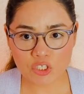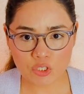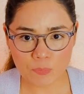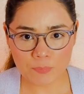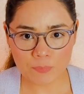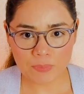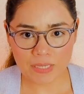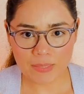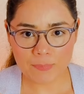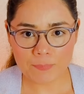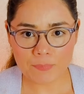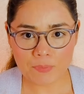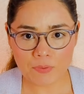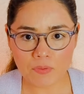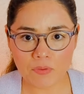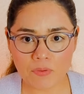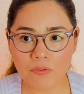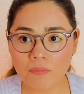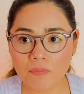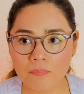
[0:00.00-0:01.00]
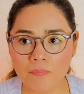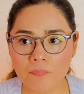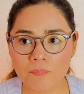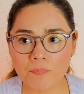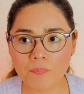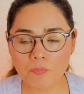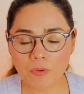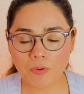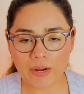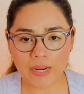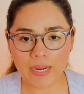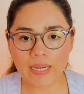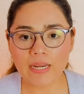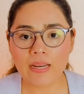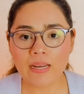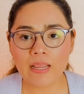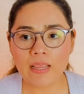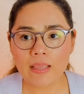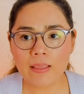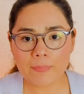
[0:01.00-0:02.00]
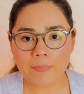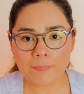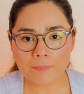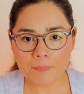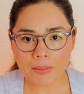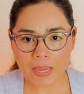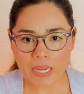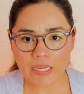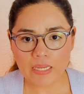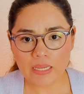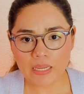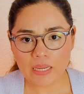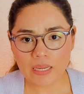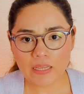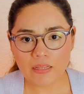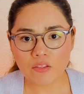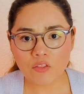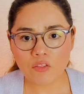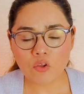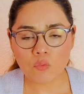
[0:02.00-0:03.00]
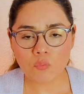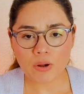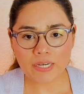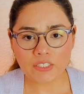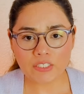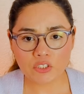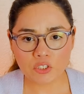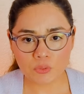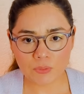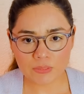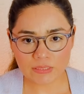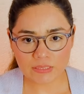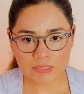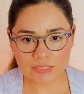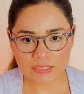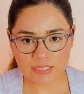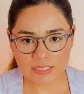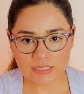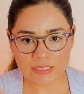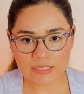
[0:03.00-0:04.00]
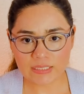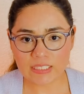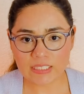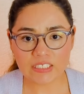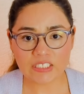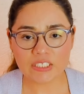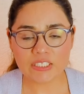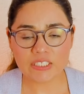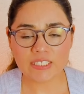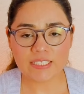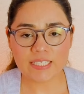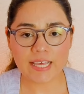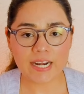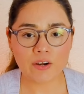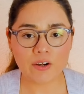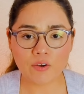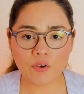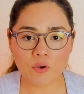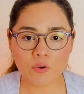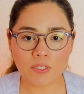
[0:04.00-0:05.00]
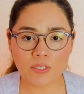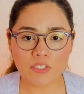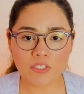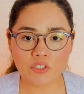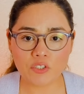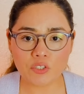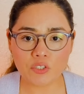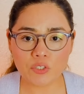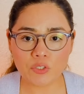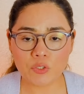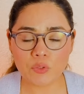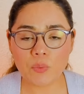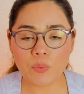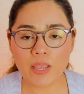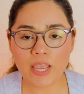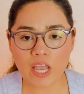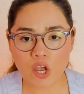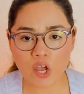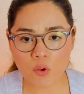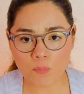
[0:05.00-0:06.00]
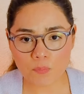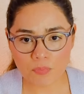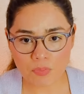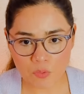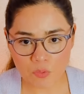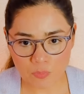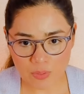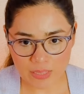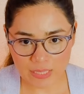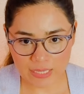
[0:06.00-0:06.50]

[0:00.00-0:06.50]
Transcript: two people, right? Making the right choices and decisions that are going to help the